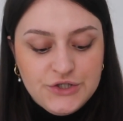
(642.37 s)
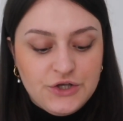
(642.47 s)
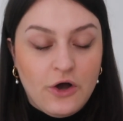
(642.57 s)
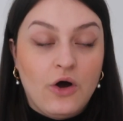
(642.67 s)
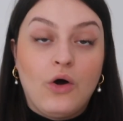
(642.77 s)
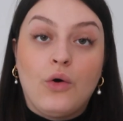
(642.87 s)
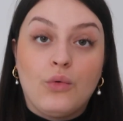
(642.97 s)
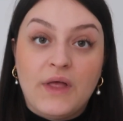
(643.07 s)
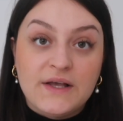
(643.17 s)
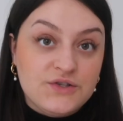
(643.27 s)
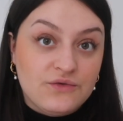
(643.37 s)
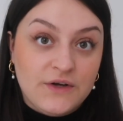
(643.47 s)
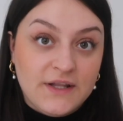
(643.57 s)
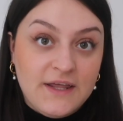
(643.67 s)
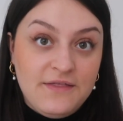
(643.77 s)
So that's not
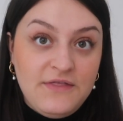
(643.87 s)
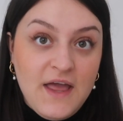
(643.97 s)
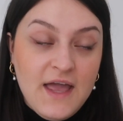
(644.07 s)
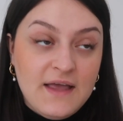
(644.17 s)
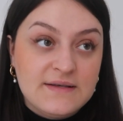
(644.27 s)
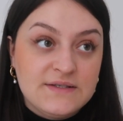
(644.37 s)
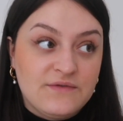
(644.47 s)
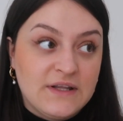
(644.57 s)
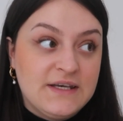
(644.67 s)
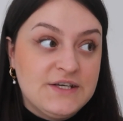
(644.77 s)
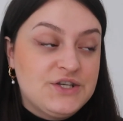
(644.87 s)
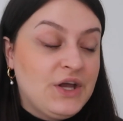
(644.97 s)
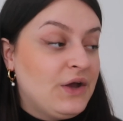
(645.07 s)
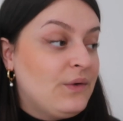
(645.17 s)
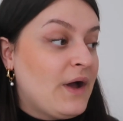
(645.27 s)
really a thing, that's not really an
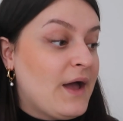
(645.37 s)
issue.